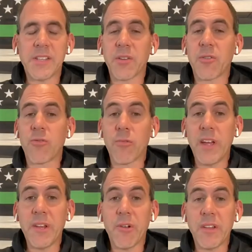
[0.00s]
a
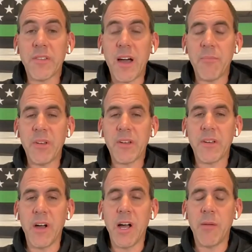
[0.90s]
great topic.
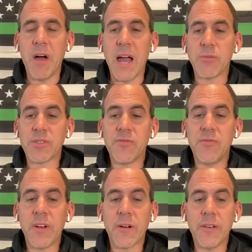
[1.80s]
I was
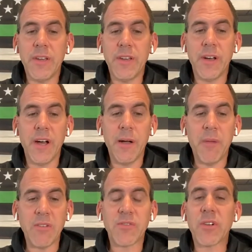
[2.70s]
very
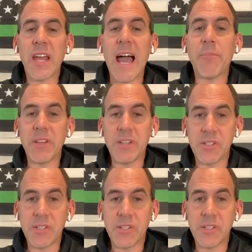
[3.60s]
happy to
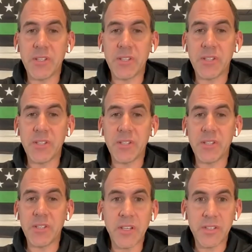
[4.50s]
see this
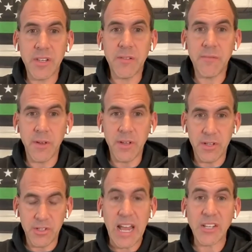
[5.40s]
delisting
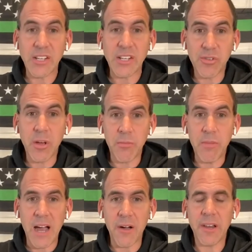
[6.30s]
statute come about,
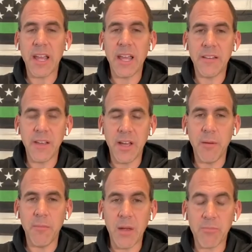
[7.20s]
and I
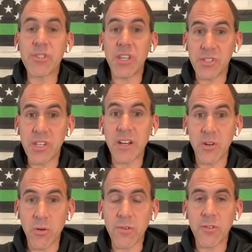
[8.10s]
appreciate you sending it
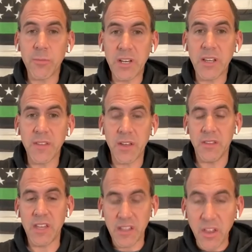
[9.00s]
over to me to get the
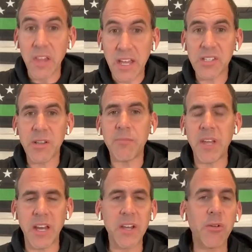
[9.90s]
latest update.
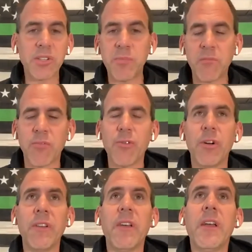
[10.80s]
I know it's been brewing.